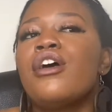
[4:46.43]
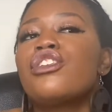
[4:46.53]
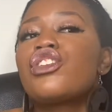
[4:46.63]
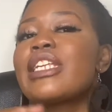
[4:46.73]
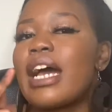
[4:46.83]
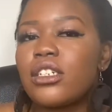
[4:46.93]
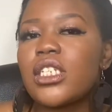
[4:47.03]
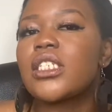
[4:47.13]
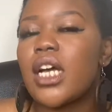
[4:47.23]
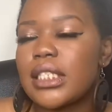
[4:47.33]
So now she
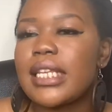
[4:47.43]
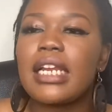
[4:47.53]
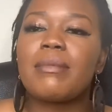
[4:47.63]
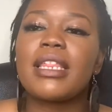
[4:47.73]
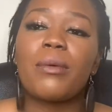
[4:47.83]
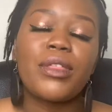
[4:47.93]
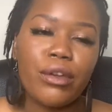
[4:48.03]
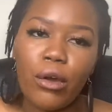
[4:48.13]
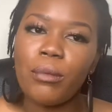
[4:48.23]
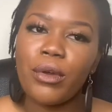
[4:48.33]
starts telling me that with
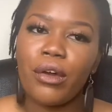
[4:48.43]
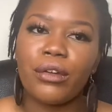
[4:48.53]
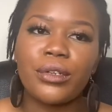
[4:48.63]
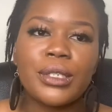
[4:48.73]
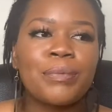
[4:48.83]
comb coils,